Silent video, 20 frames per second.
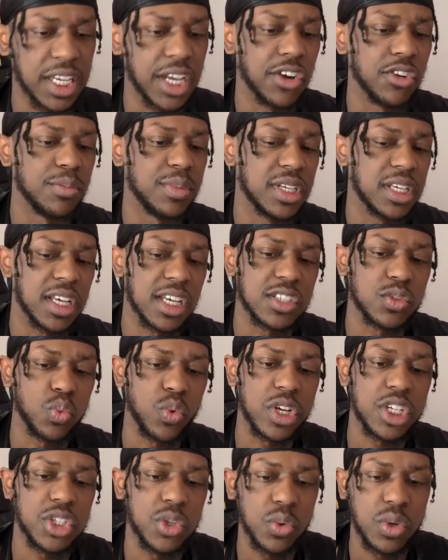because
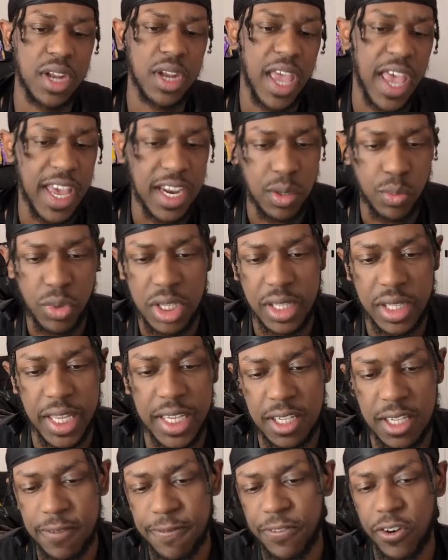what you can add them with,
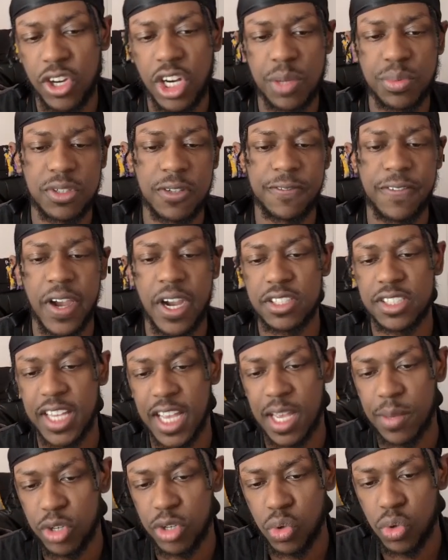like Infernape's a fire
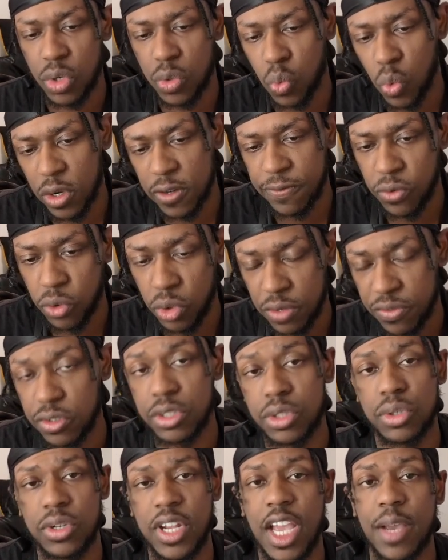type, you're doing 140 for
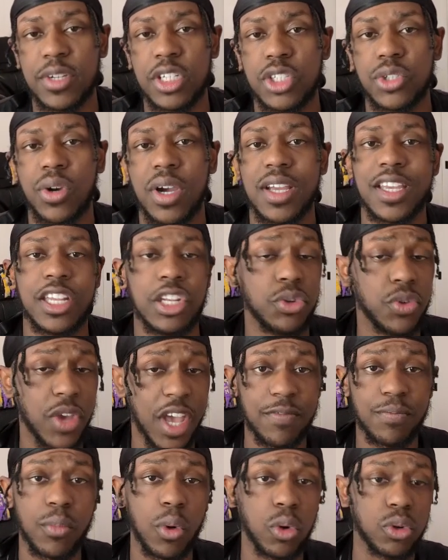2 damage, right? And you
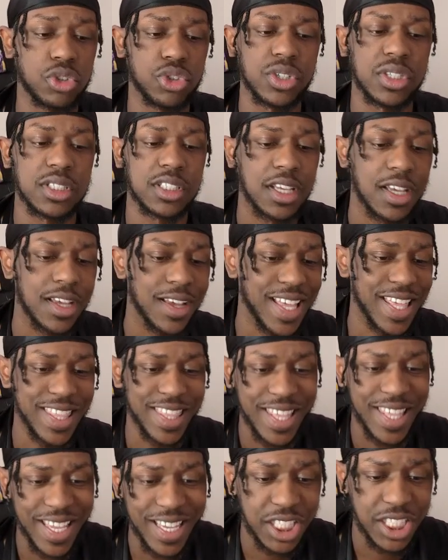have Moltres.
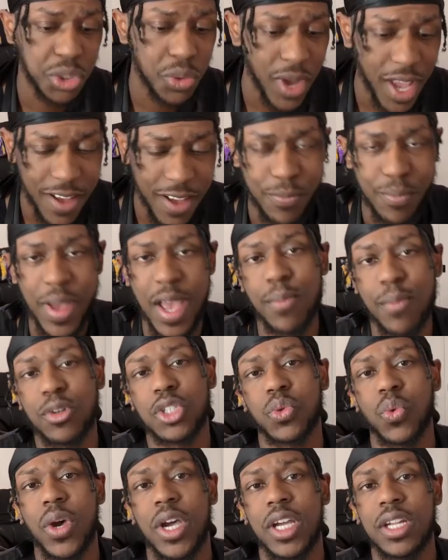This, you have
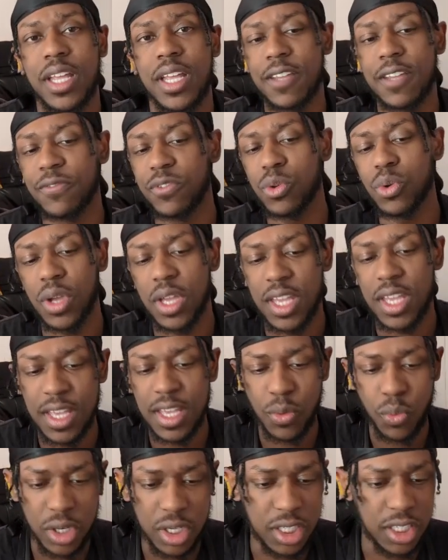Mamoswine that if you
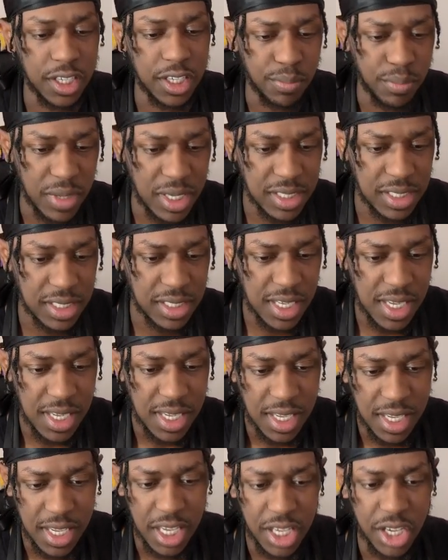hit with a good Misty,
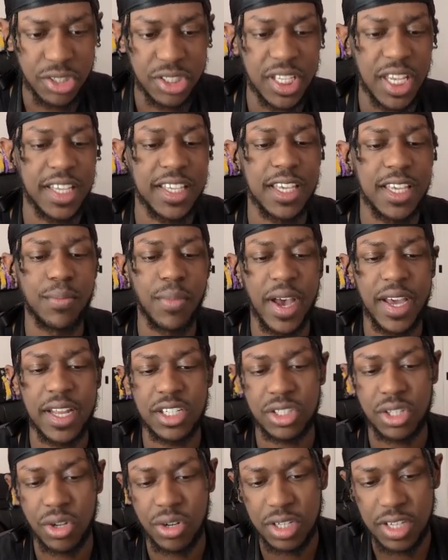you're taking
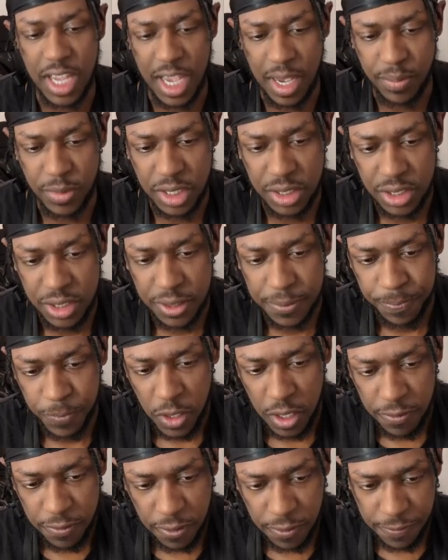minus 30 damage
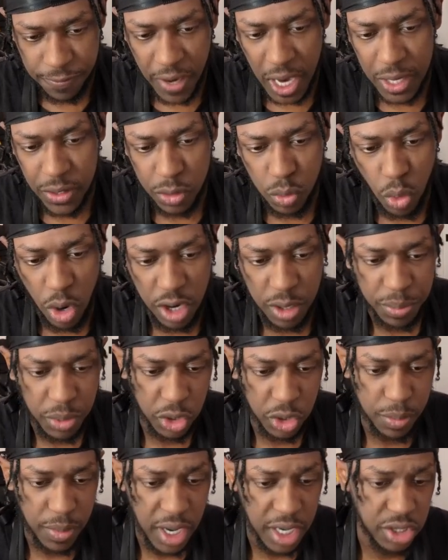from fire and water
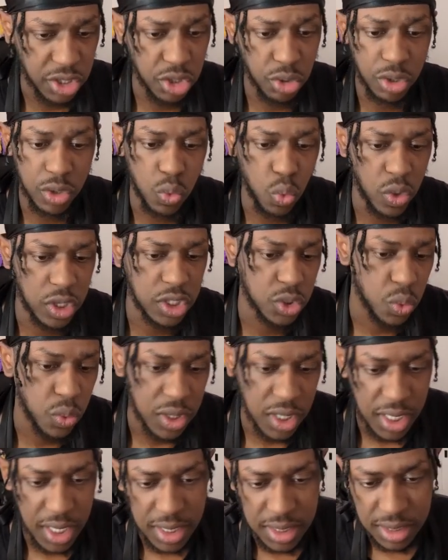Pokemon. You're doing
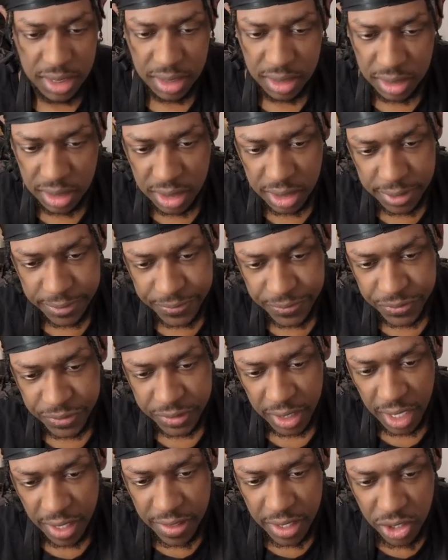120 instantly.
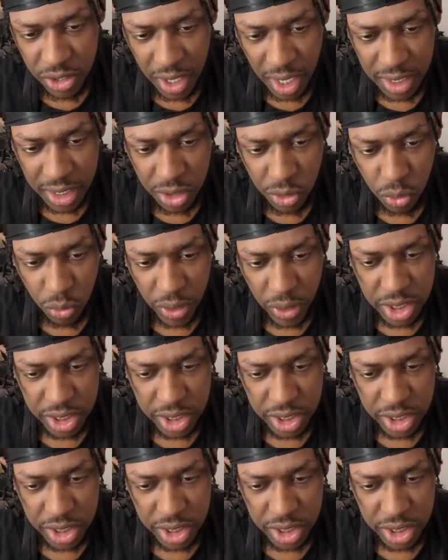And then you got little Regice.